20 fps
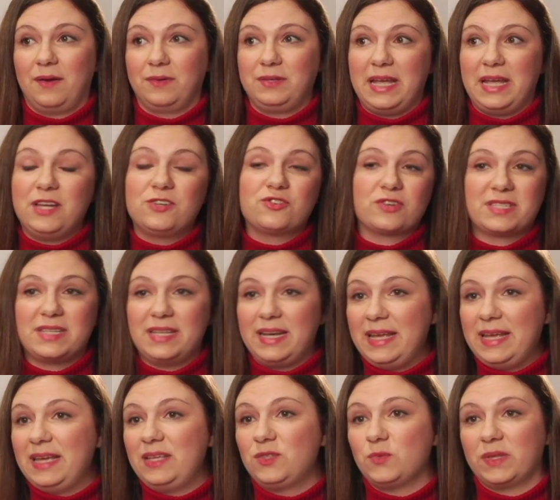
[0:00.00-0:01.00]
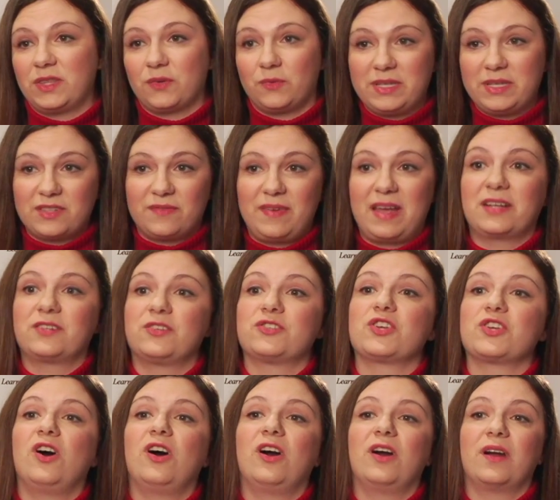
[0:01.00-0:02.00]
dangerous it is, what the risk
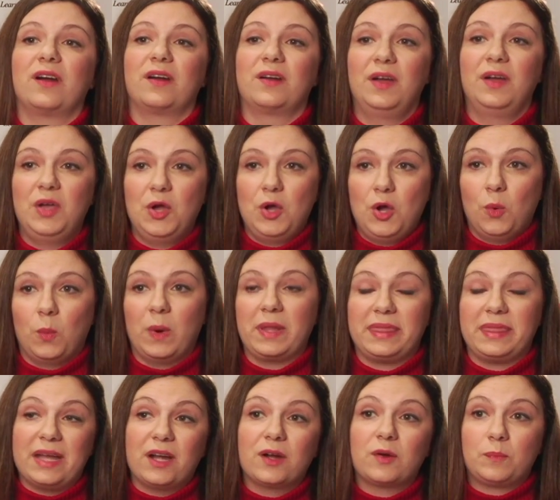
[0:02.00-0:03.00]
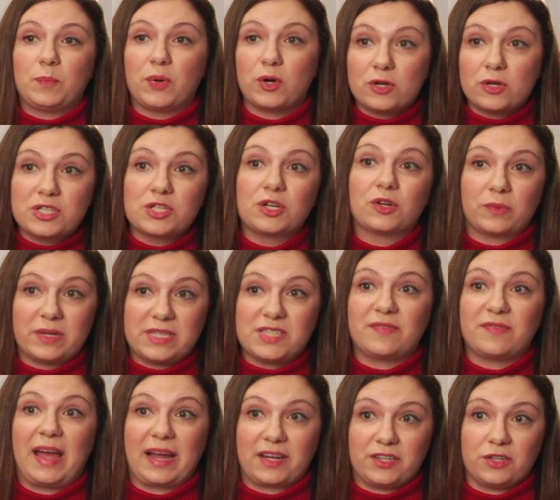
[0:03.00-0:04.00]
factors are, what their personal
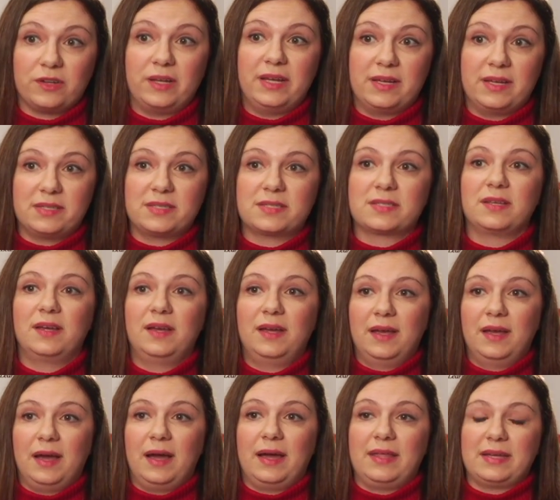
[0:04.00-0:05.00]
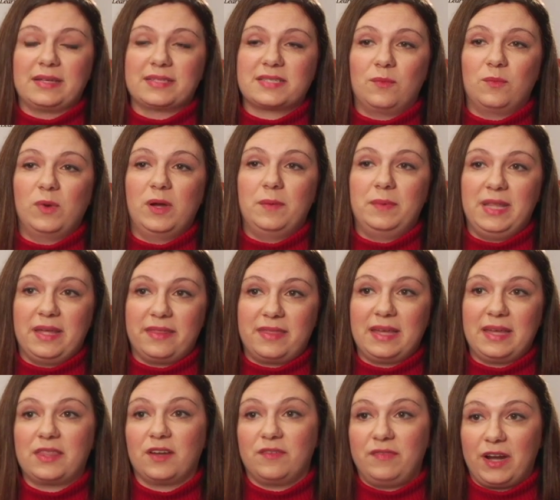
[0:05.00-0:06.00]
risk factor is. I think some women that
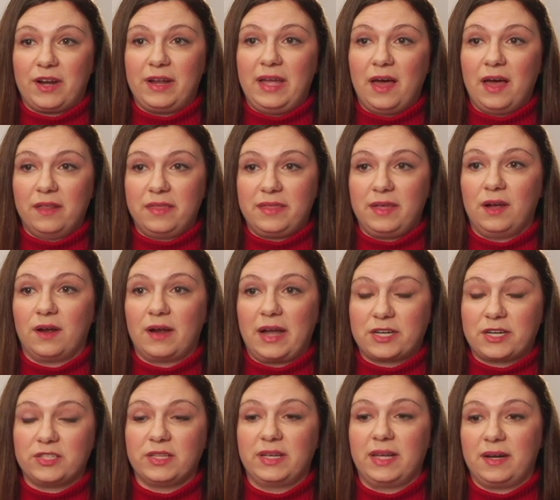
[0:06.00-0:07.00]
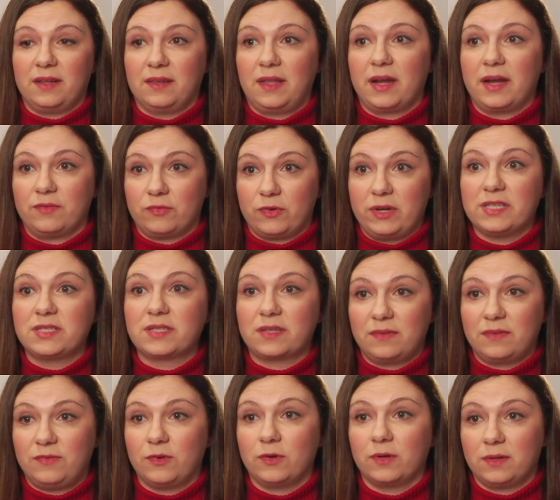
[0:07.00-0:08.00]
think they're very healthy are actually at a lot of risk
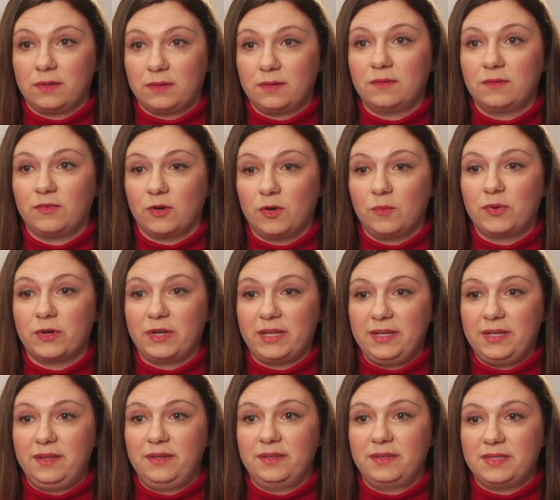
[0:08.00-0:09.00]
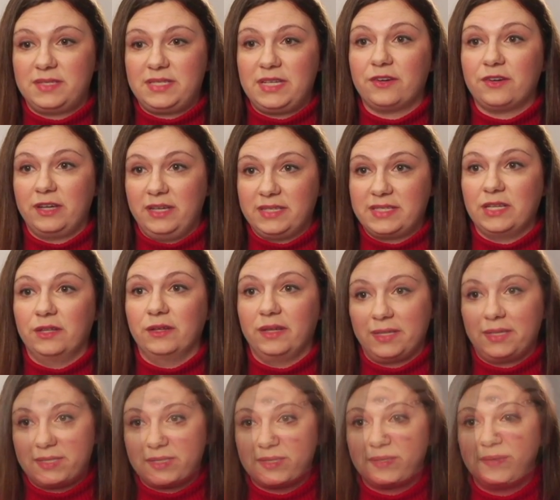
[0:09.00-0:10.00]
for a pretty serious
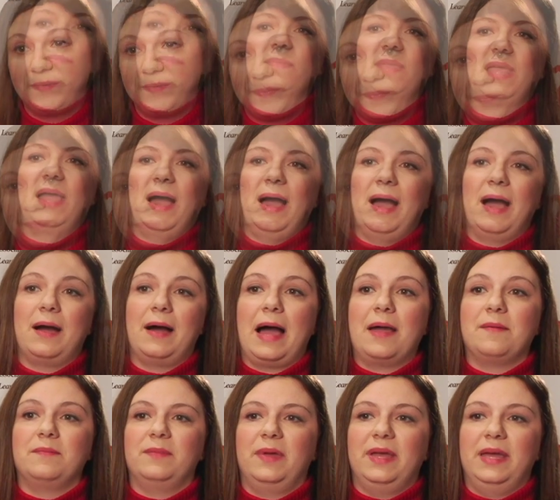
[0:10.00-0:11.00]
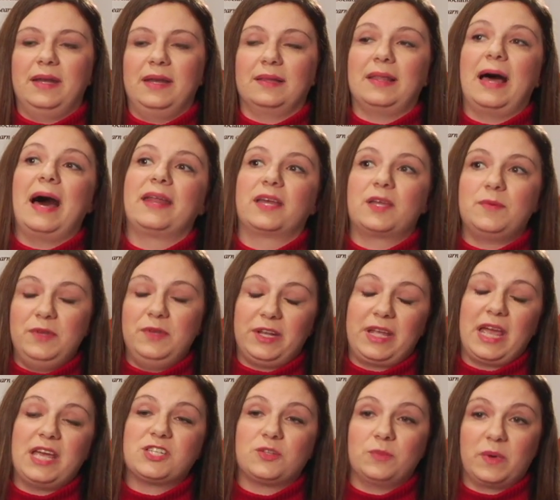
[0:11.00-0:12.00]
illness. I'm in a lot of
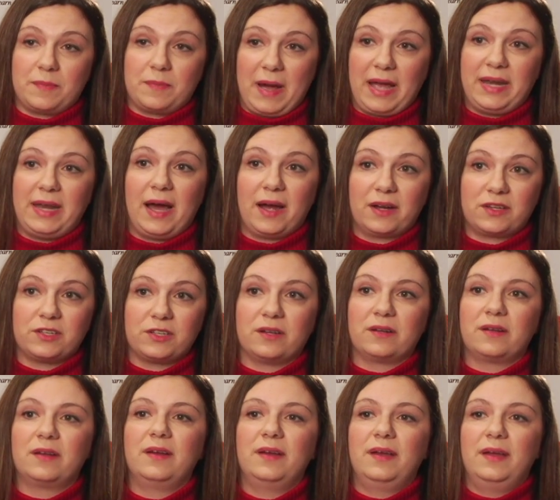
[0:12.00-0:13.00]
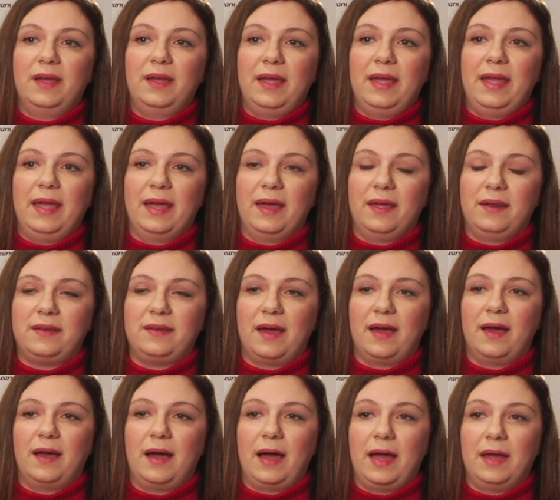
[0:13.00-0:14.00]
communication with my doctor, and
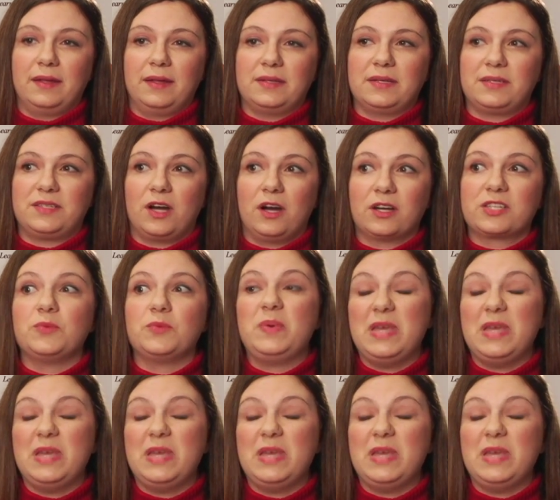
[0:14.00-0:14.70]
I talk to